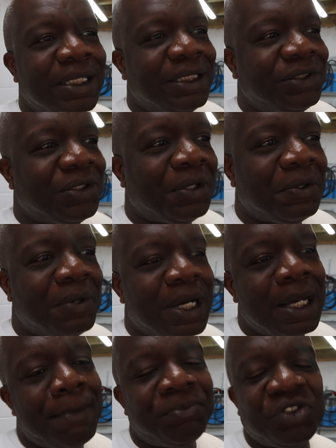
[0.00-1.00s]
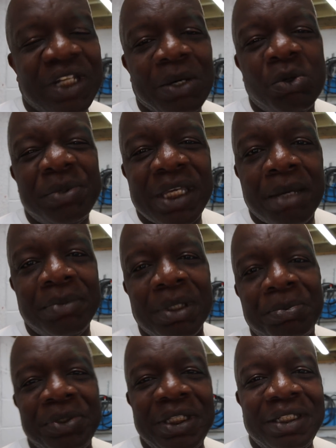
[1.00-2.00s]
So so that will be coming
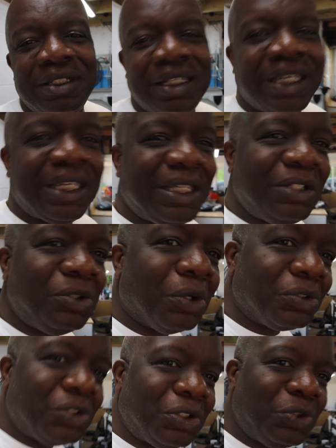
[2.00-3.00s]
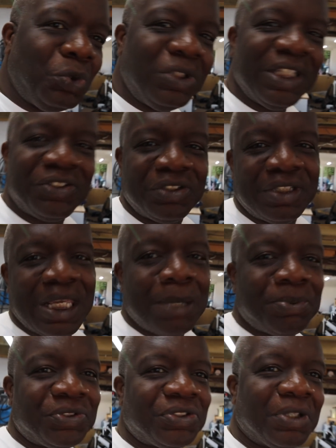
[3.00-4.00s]
up in a not too distant
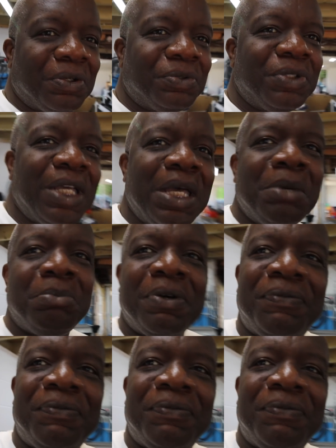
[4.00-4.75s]
episode, but